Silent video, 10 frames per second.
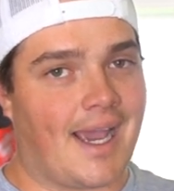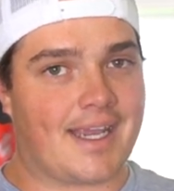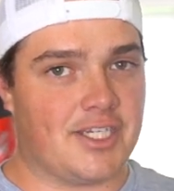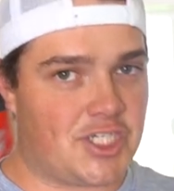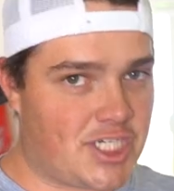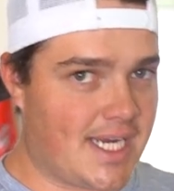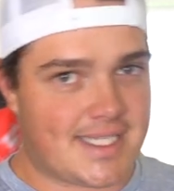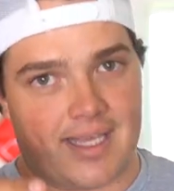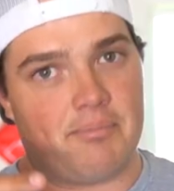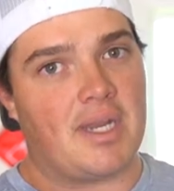I can
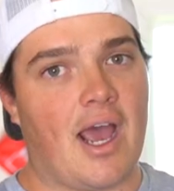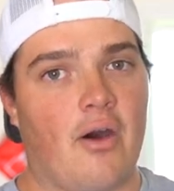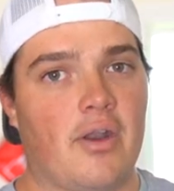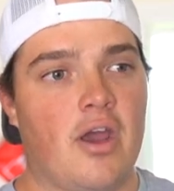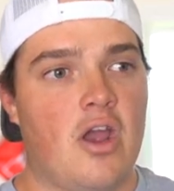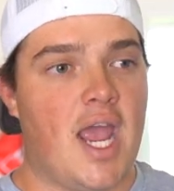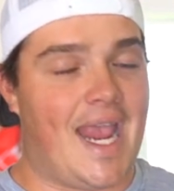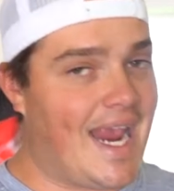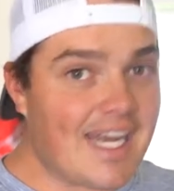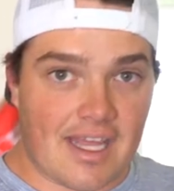chase them down
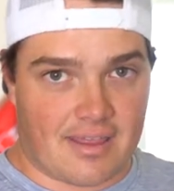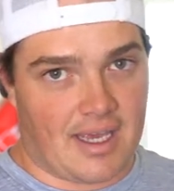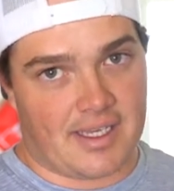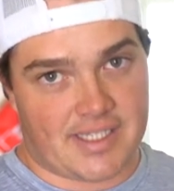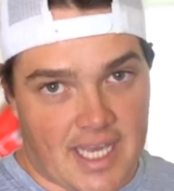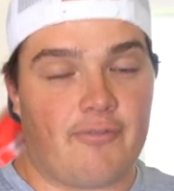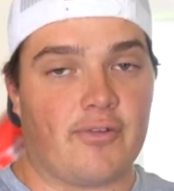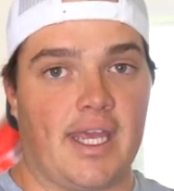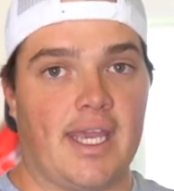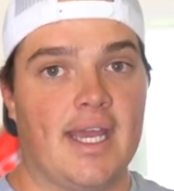anything
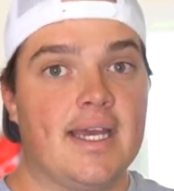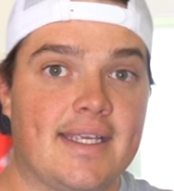safely,